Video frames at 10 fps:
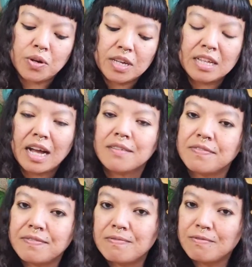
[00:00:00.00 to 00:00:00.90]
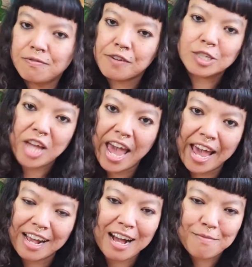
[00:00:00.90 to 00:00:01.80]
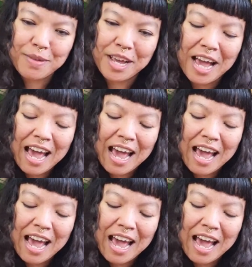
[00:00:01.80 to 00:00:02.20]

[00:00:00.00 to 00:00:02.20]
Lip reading: enough fresh air coming